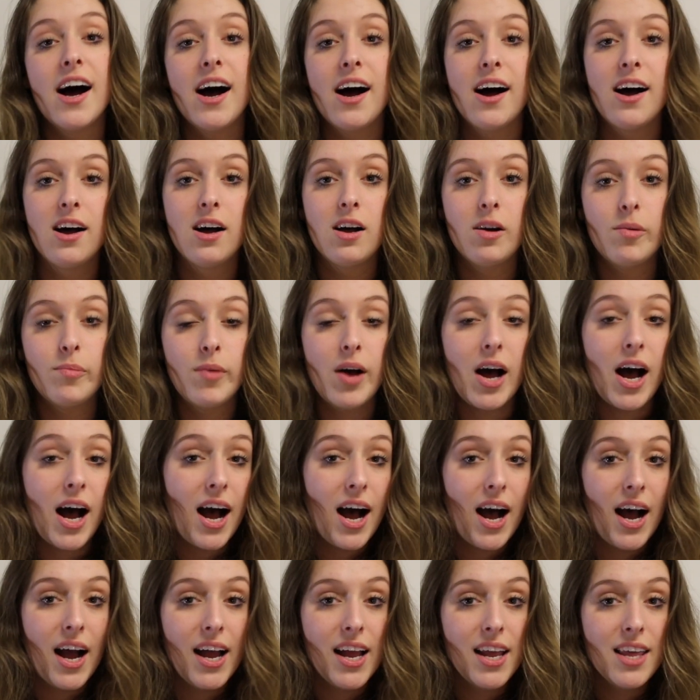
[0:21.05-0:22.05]
Um,
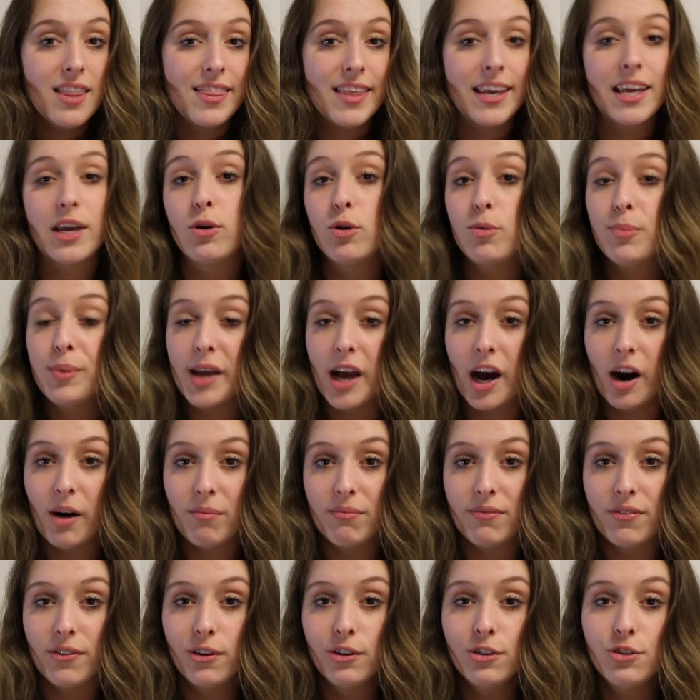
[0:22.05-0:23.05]
I think it would be
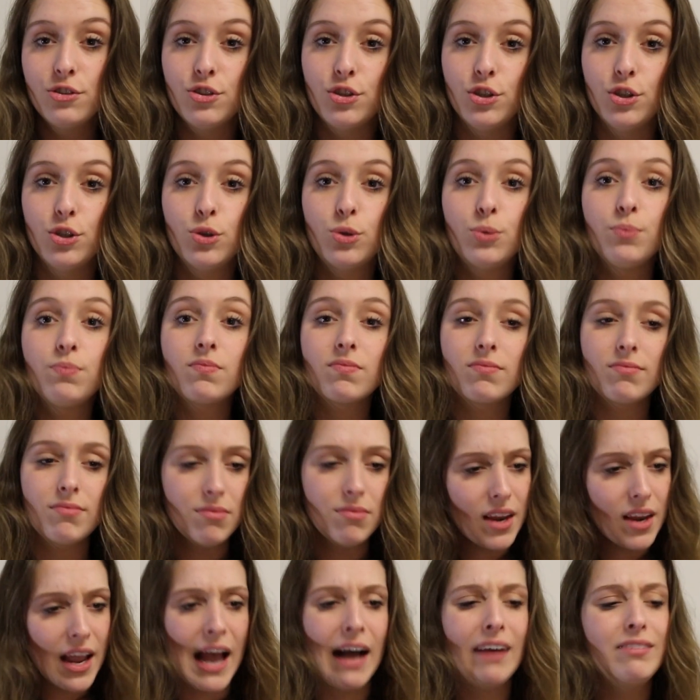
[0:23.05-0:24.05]
helpful to
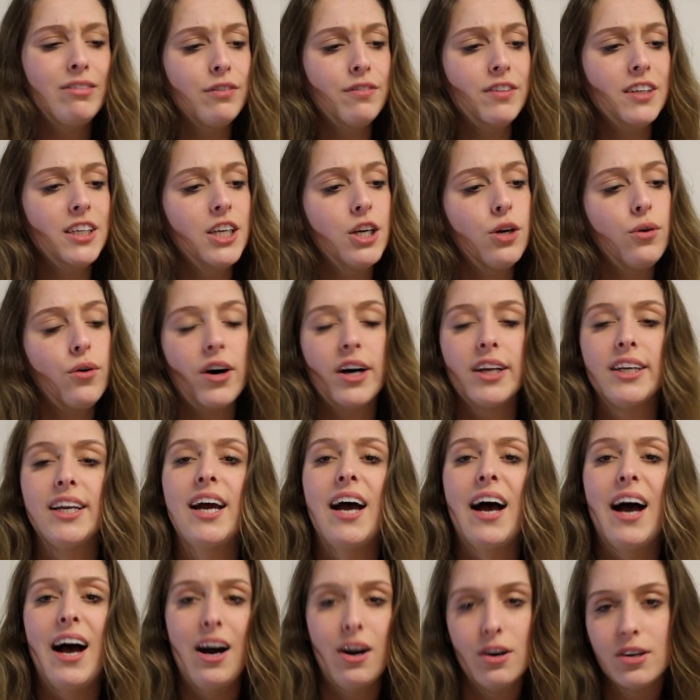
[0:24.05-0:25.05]
have a video on
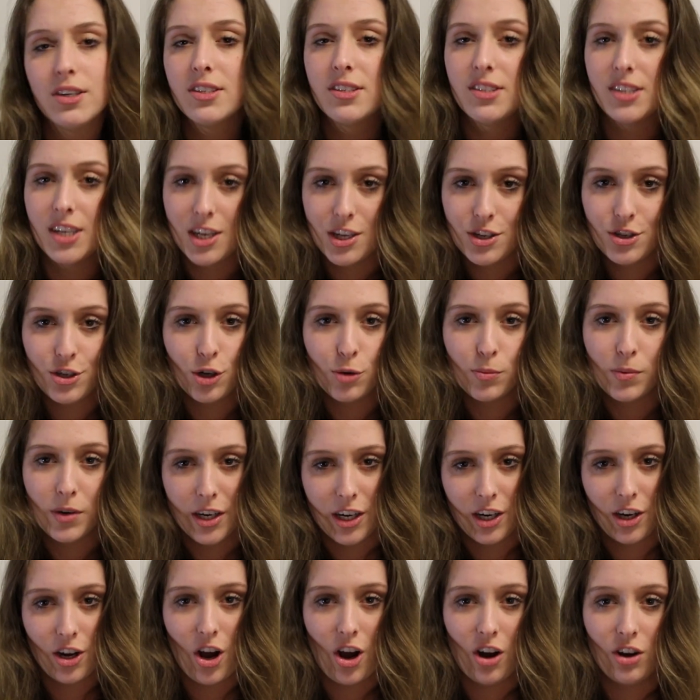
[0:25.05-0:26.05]
how to stay sober
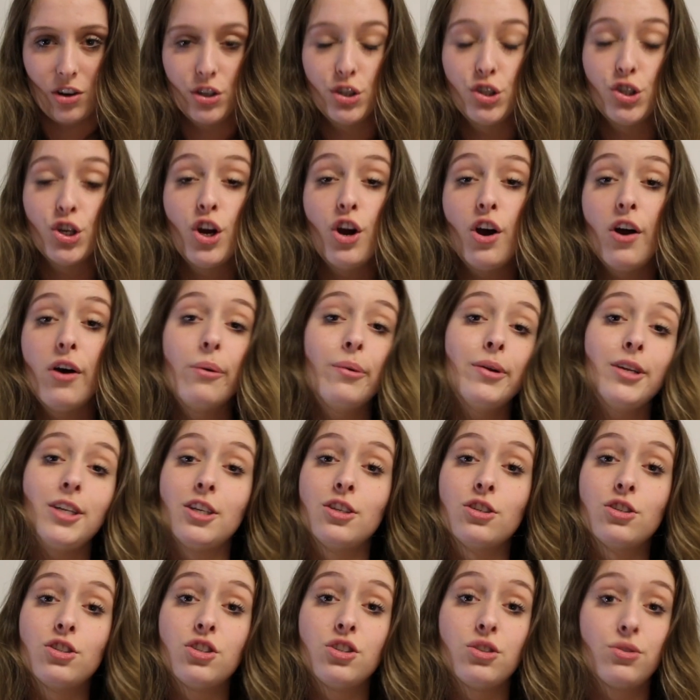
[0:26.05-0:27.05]
in college when
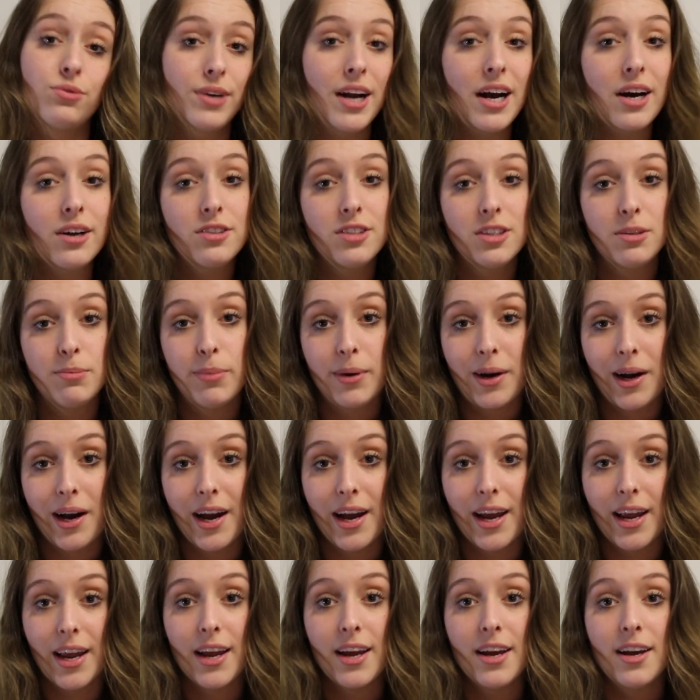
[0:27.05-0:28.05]
you're surrounded
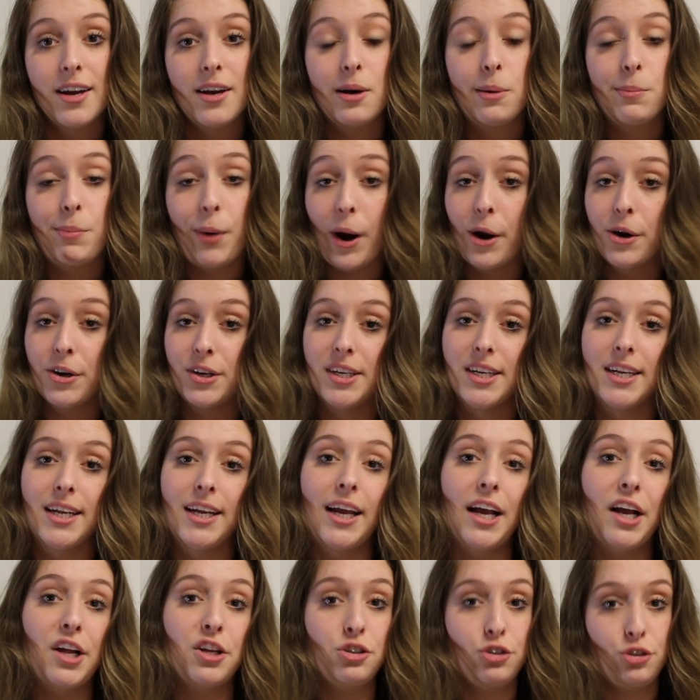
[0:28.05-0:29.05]
by
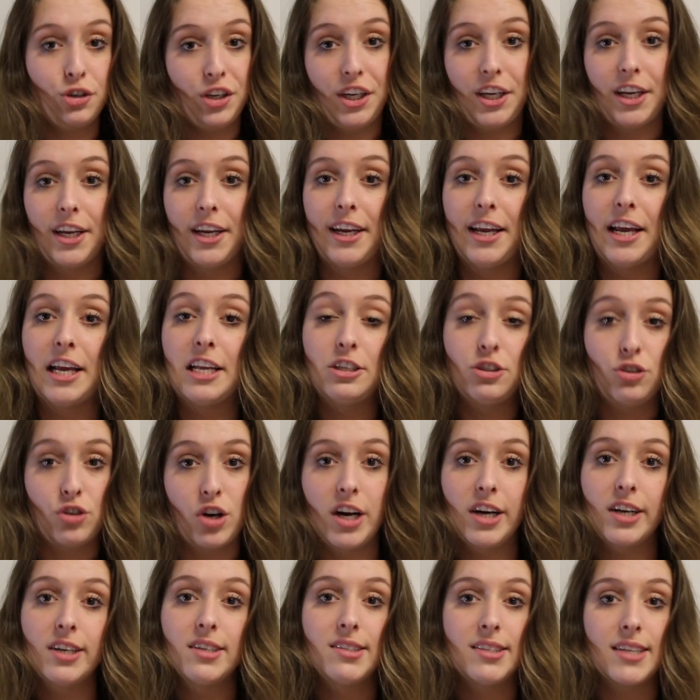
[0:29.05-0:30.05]
partying and drinking and
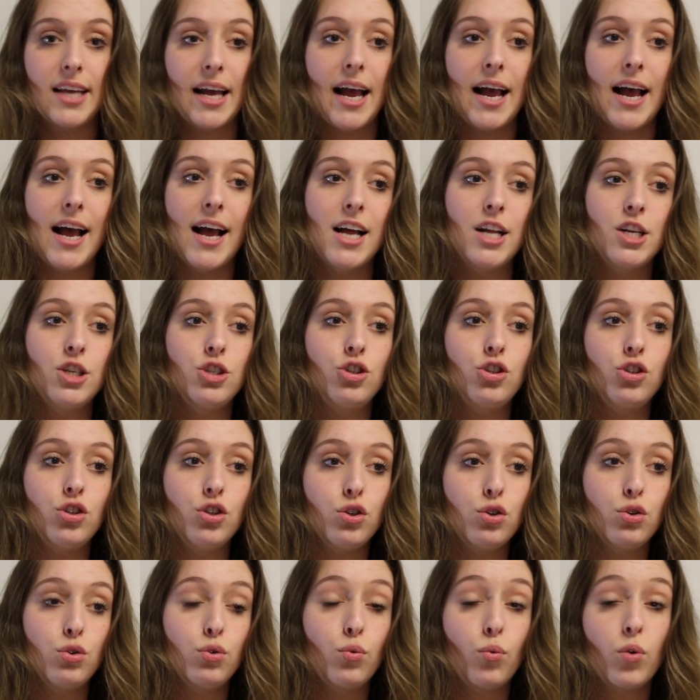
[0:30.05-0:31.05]
drugs and
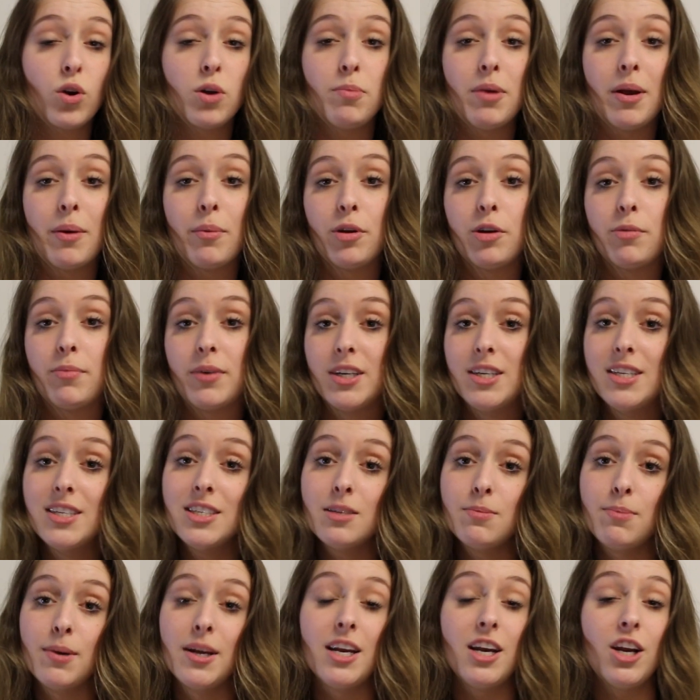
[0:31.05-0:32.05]
you want to be able to
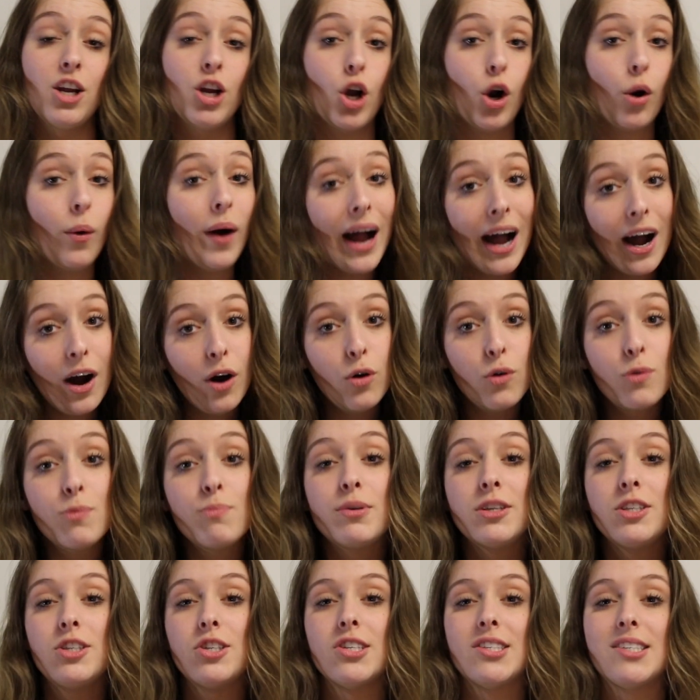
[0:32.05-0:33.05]
participate and go out
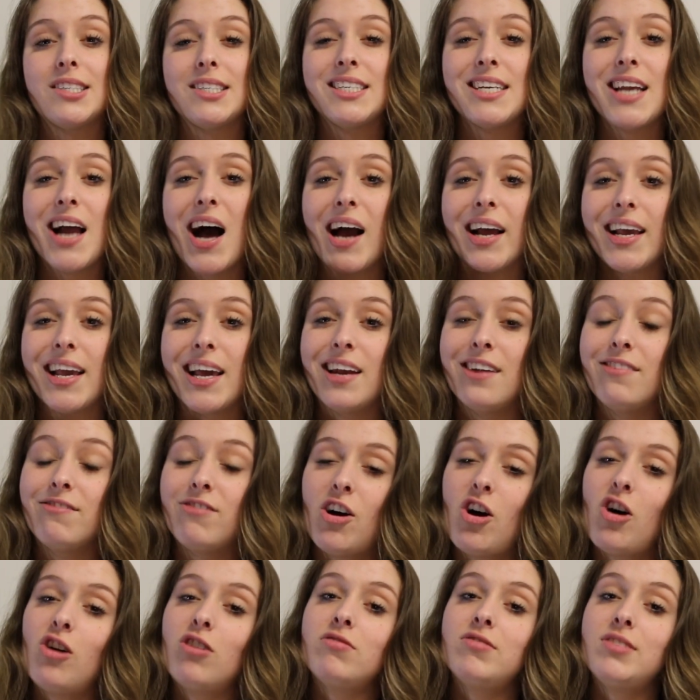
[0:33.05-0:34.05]
but just not get
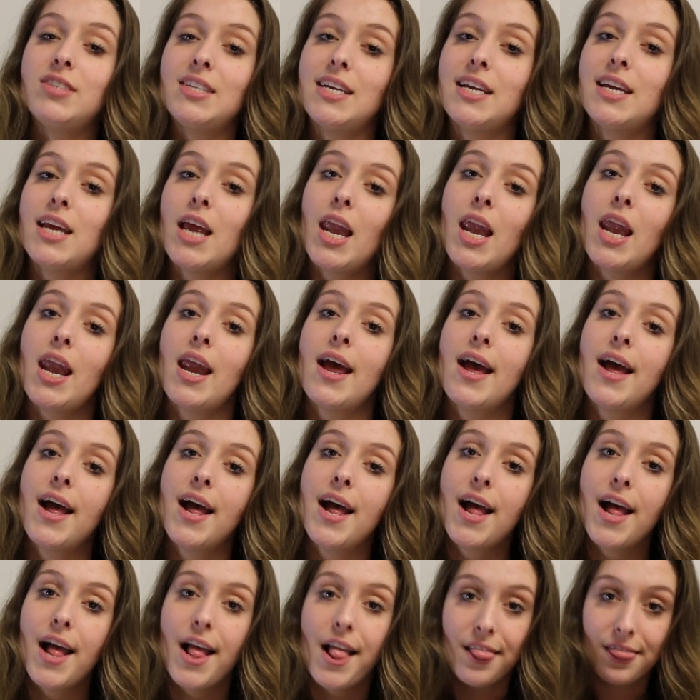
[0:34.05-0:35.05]
involved in
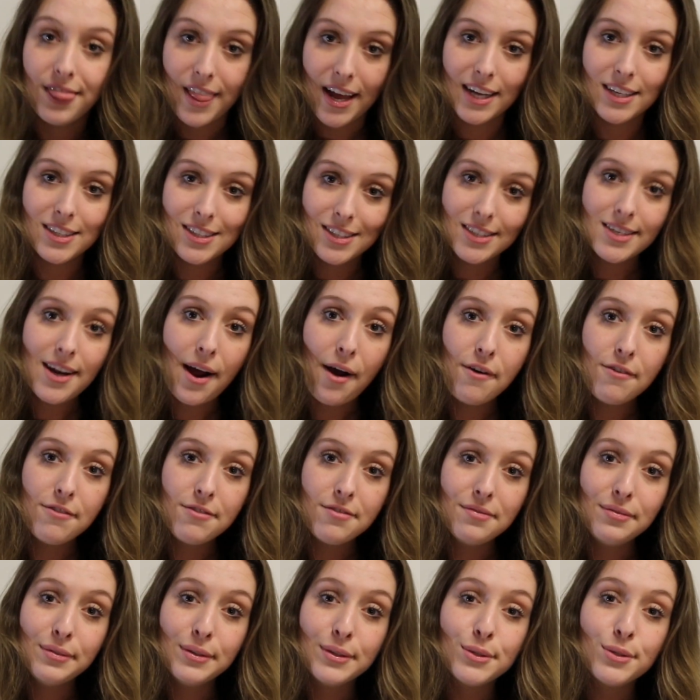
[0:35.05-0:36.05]
that
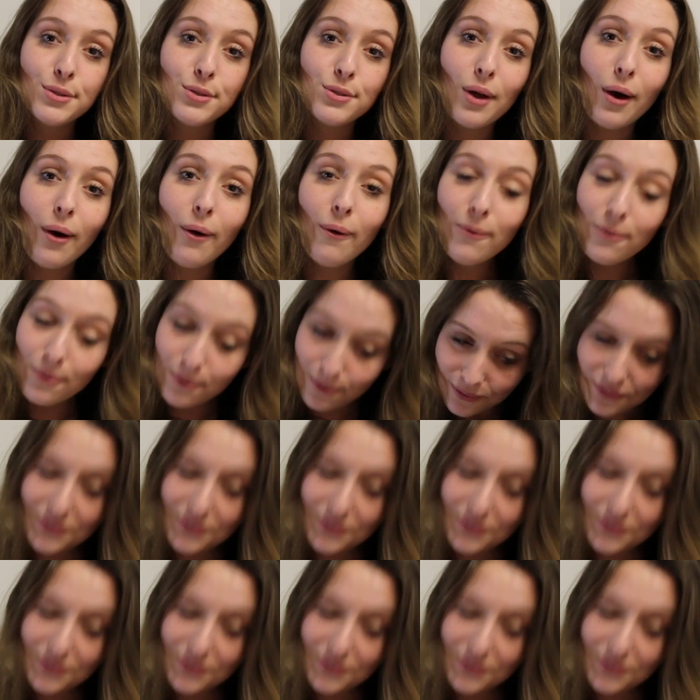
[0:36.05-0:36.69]
stuff. So